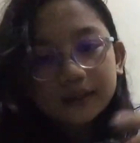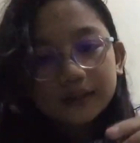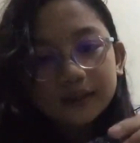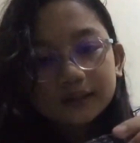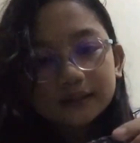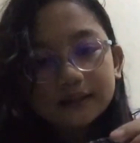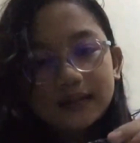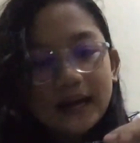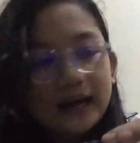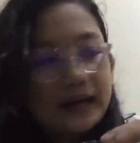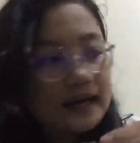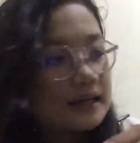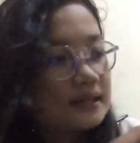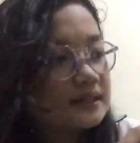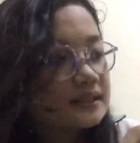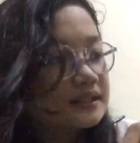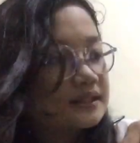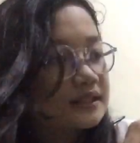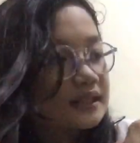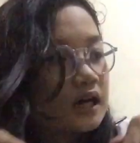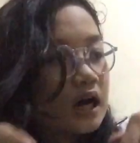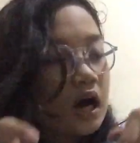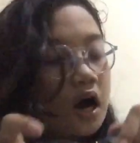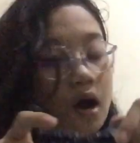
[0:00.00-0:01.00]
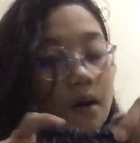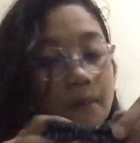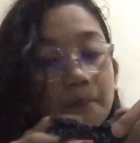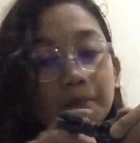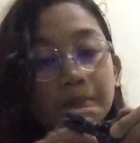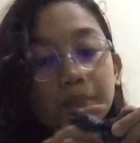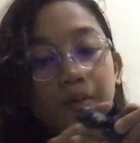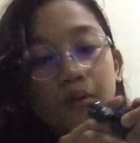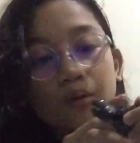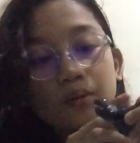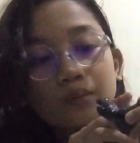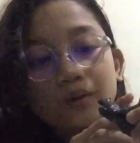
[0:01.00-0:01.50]
It has a
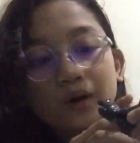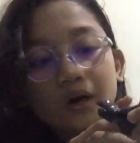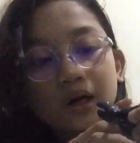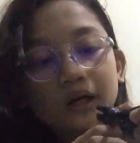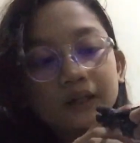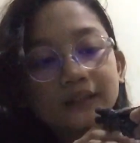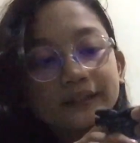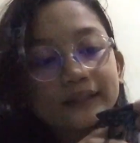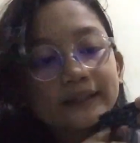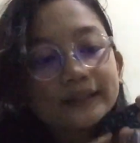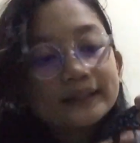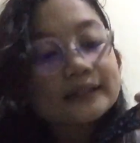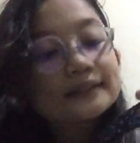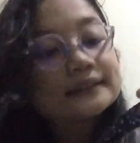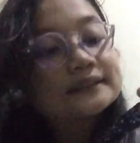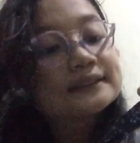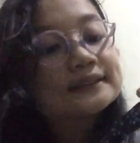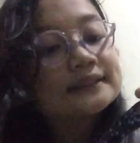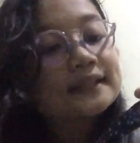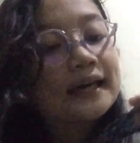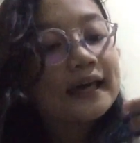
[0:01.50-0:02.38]
bow on it.